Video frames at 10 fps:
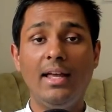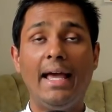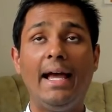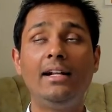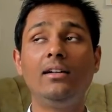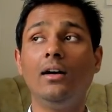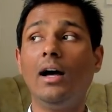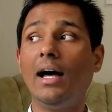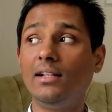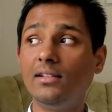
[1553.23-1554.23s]
And
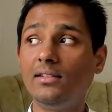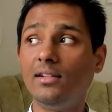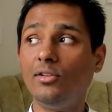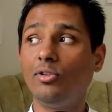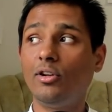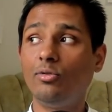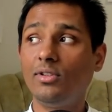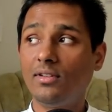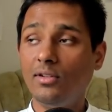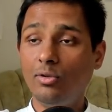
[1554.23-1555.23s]
another thing you can do
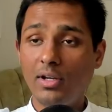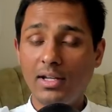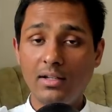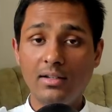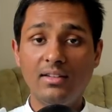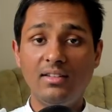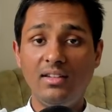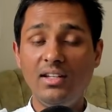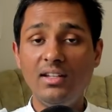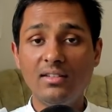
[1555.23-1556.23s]
is you can
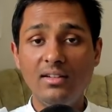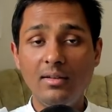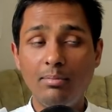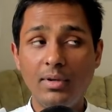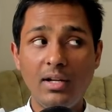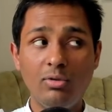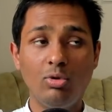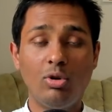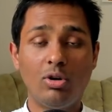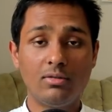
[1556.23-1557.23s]
seriously pray to
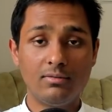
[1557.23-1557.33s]
God.